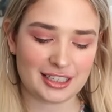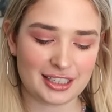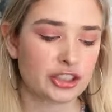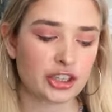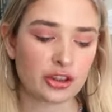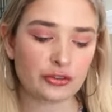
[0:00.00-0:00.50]

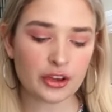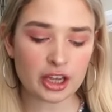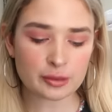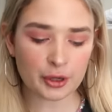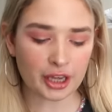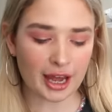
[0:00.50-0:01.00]
So the
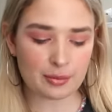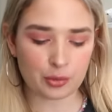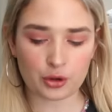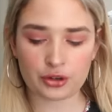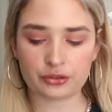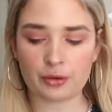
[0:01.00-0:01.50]
first book I
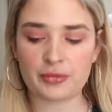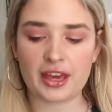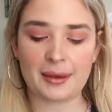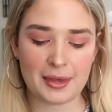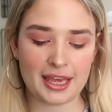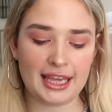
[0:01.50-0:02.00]
bought from them